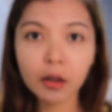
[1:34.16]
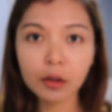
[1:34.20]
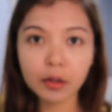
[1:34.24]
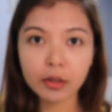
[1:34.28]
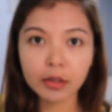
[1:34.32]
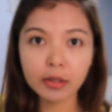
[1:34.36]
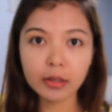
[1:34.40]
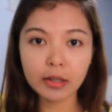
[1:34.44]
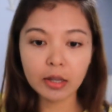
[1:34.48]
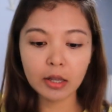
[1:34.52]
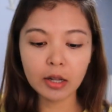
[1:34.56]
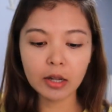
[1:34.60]
na
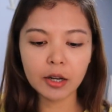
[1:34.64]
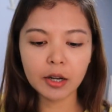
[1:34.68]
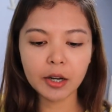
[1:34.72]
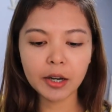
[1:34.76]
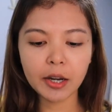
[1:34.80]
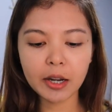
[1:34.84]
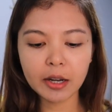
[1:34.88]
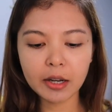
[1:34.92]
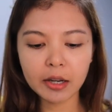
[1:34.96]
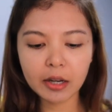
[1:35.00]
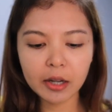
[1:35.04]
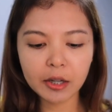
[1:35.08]

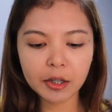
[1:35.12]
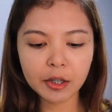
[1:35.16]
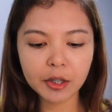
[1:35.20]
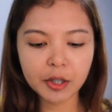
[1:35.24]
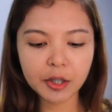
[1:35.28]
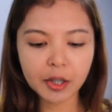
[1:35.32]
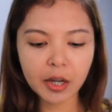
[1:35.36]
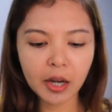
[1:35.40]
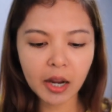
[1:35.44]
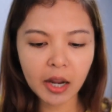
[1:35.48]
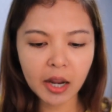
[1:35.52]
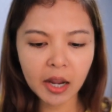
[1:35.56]
concealer in the
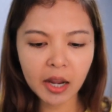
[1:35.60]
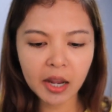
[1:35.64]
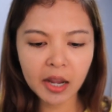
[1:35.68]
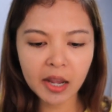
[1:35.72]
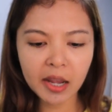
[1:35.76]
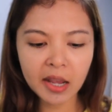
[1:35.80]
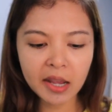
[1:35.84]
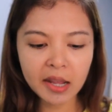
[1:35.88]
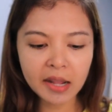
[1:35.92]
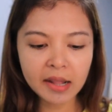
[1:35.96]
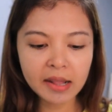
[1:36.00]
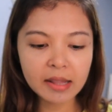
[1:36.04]

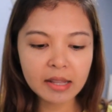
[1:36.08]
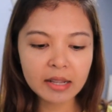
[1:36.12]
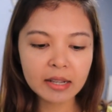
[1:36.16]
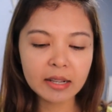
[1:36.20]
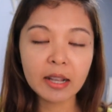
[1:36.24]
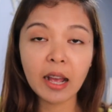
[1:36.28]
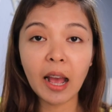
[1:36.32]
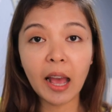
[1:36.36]
shade,